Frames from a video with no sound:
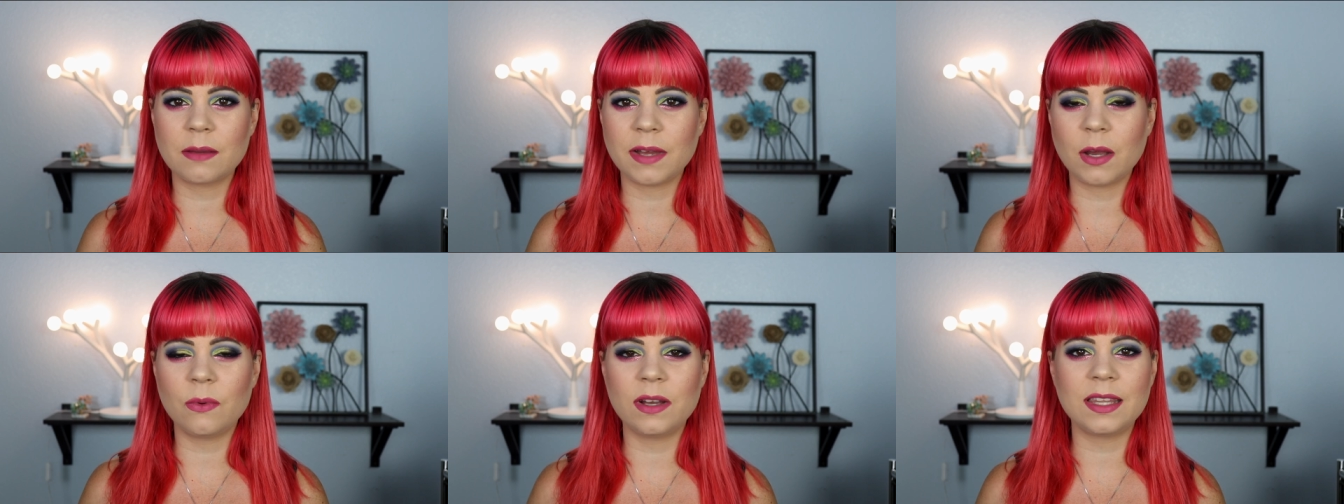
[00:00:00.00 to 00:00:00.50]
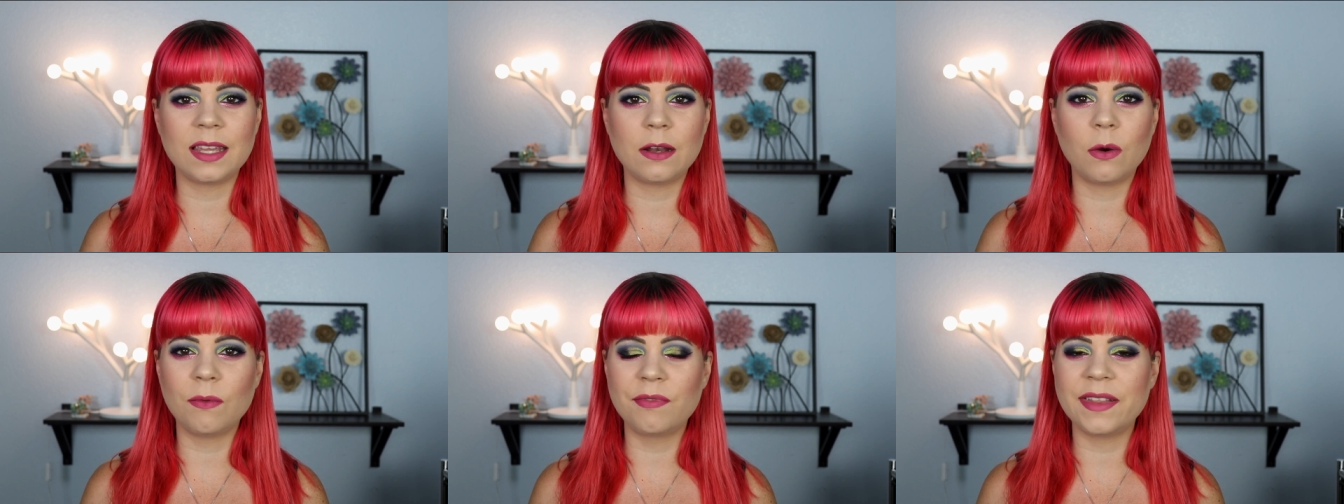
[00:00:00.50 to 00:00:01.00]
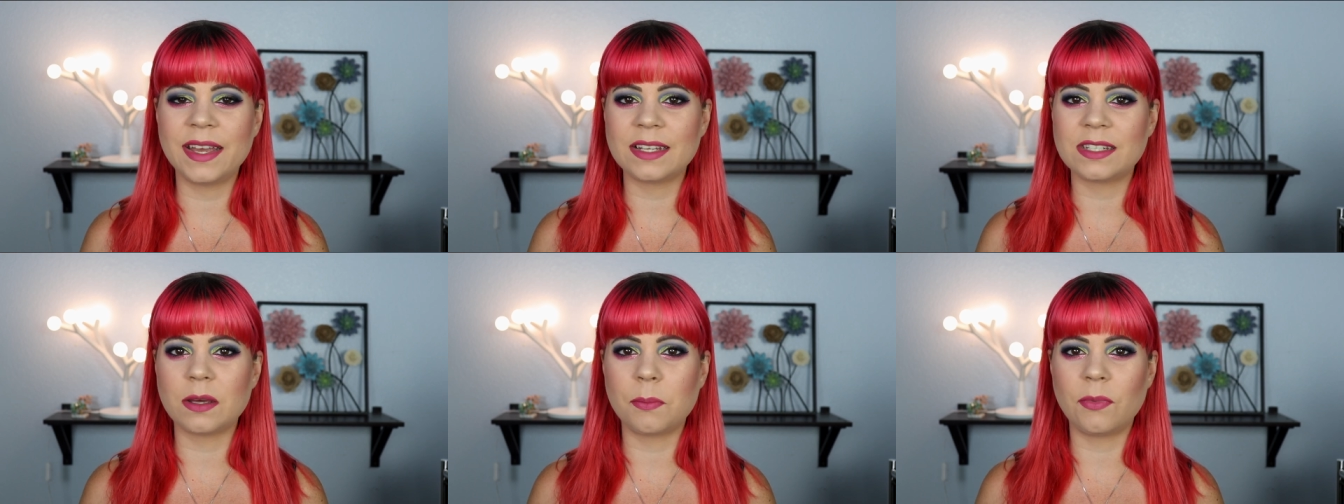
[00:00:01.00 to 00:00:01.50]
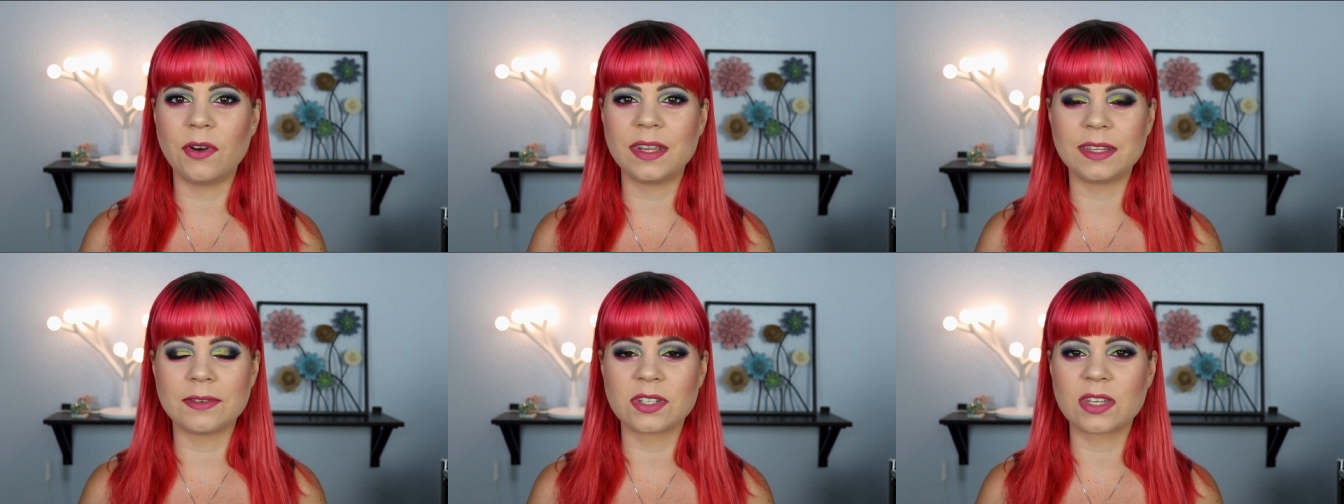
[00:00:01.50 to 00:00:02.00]
come out with, and hopefully at some
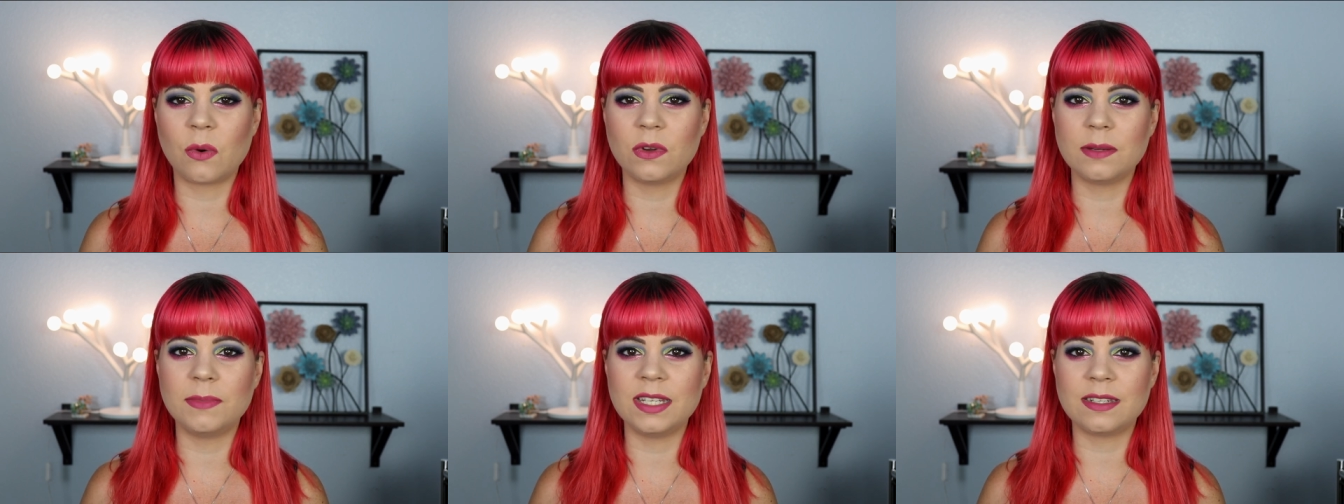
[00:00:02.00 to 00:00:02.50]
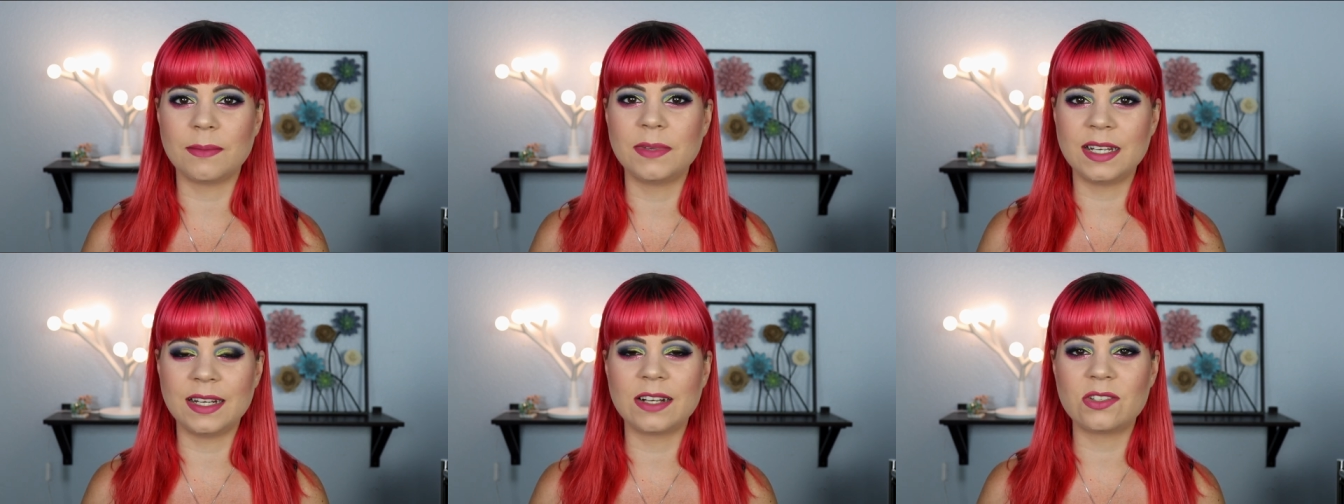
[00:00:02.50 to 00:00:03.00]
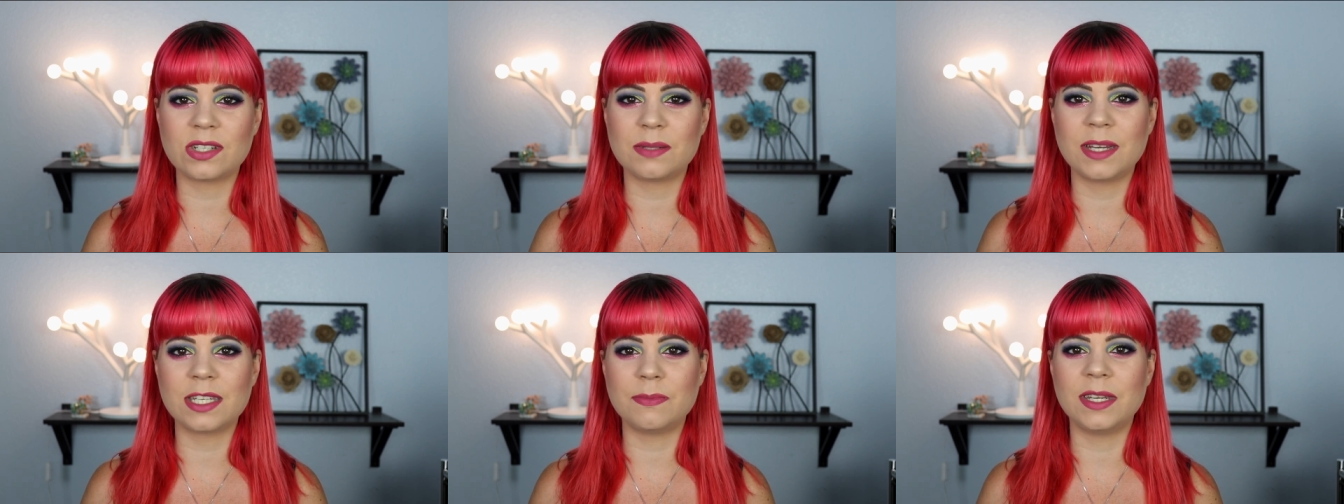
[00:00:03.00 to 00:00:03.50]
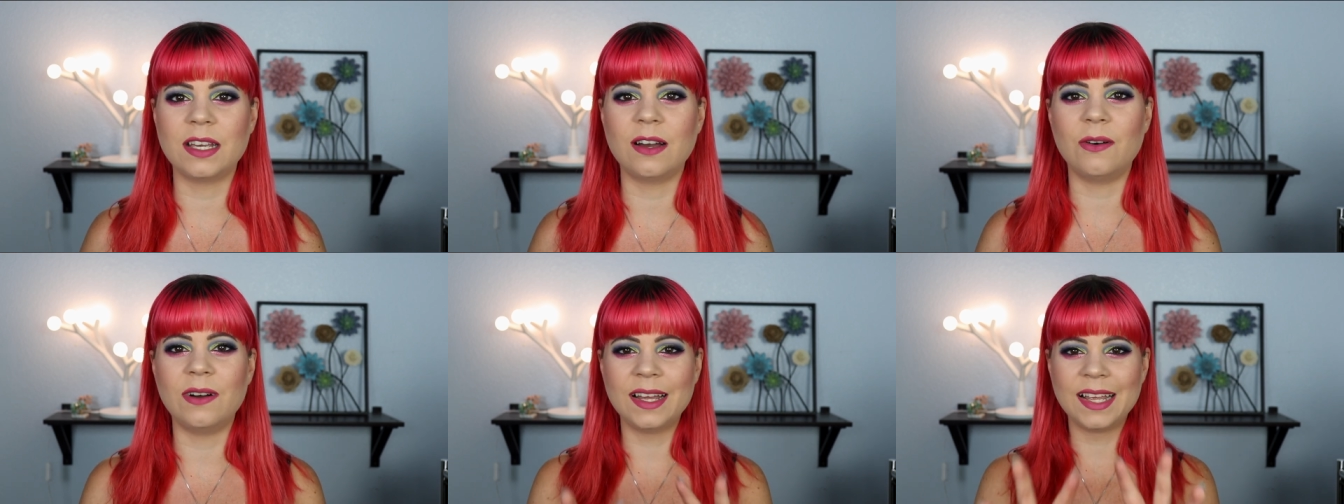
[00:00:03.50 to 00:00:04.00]
point there's going to be something that just makes me
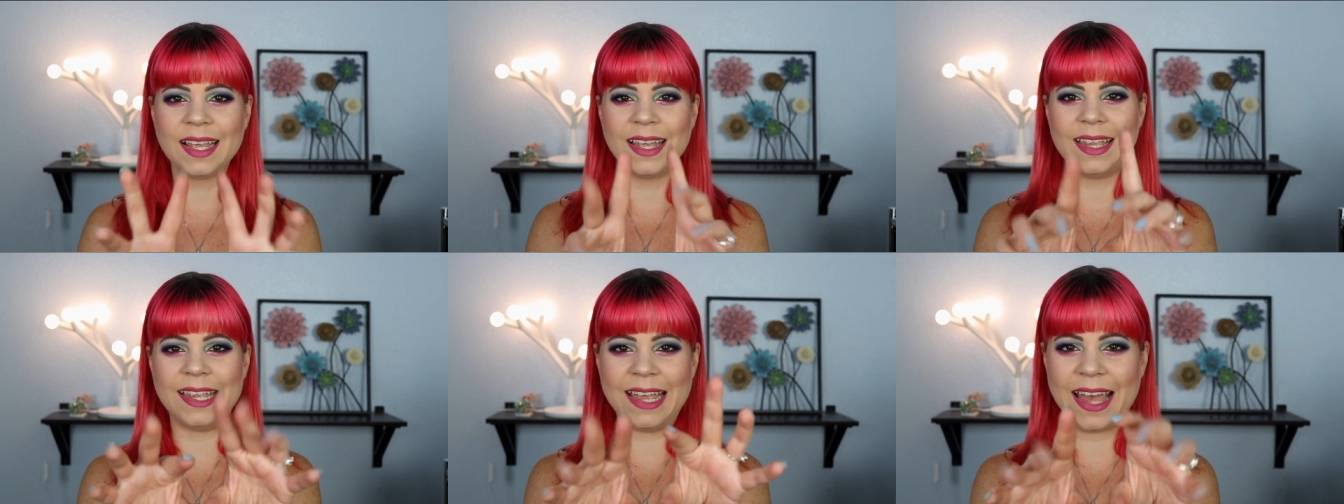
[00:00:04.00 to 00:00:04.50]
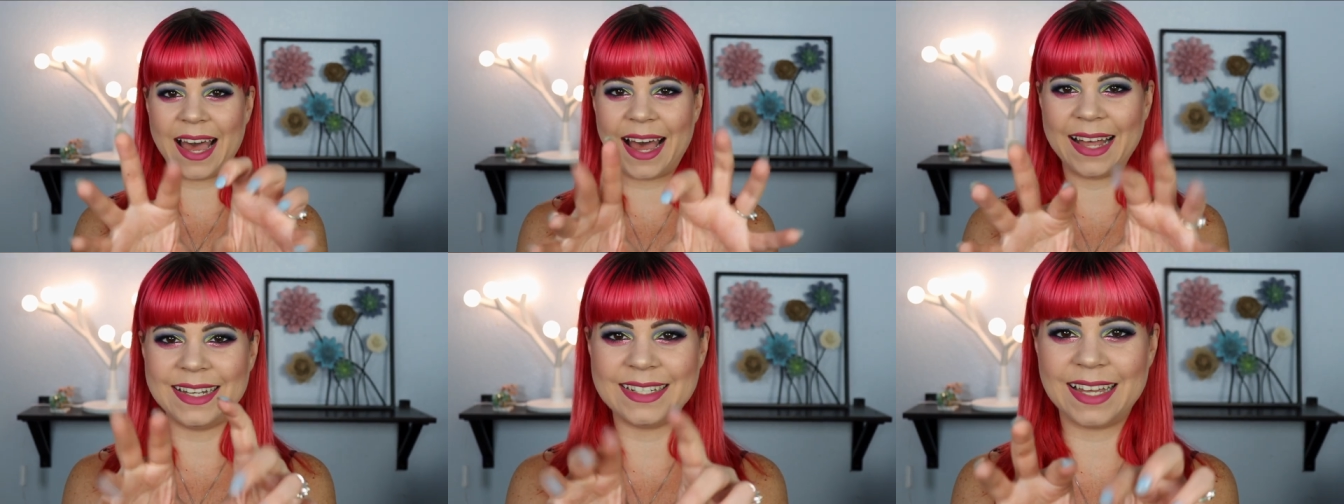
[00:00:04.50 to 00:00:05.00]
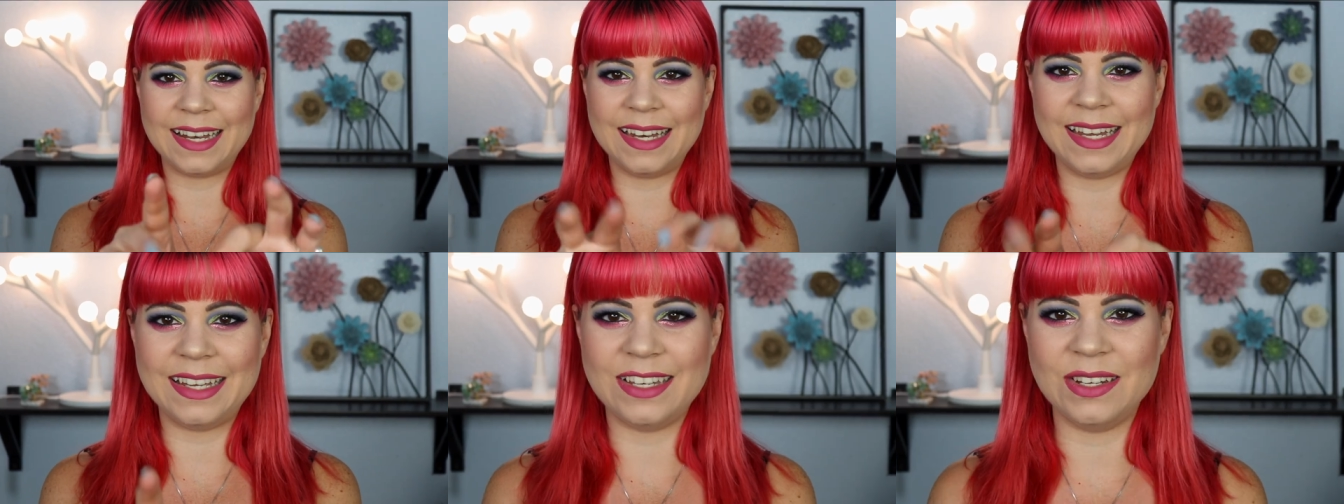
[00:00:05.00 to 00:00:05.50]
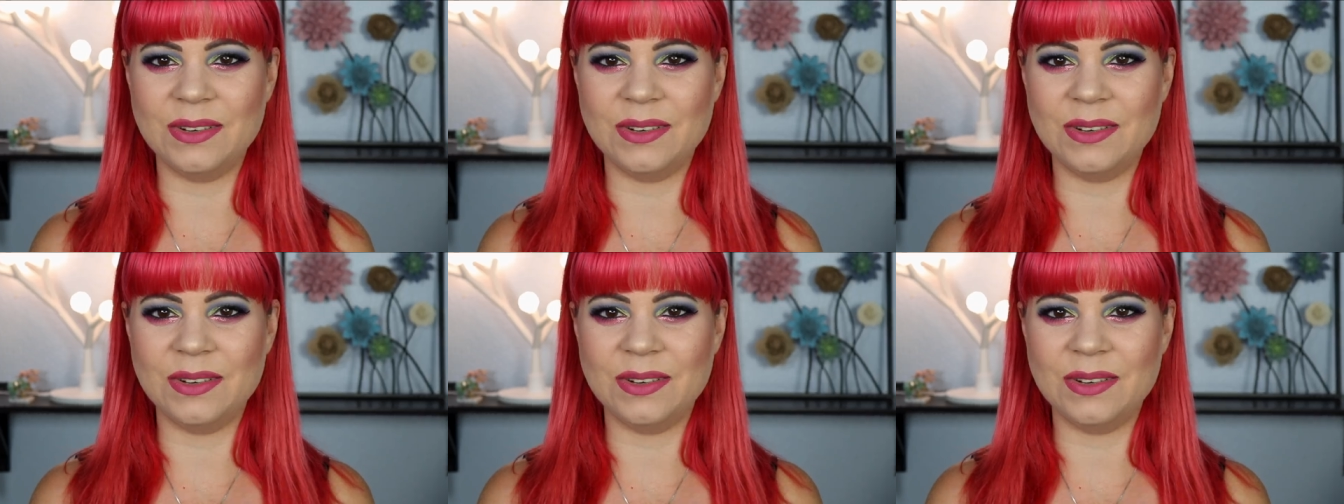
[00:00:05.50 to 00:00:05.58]
go, yes, I need